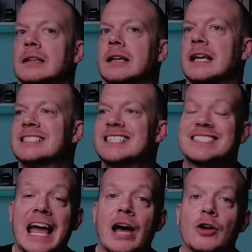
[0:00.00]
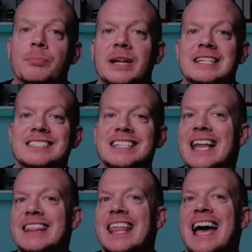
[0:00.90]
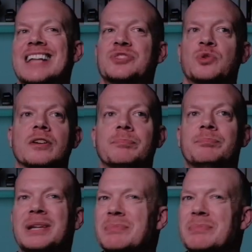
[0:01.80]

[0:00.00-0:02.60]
It's a sound, but it's not that sort of B.B.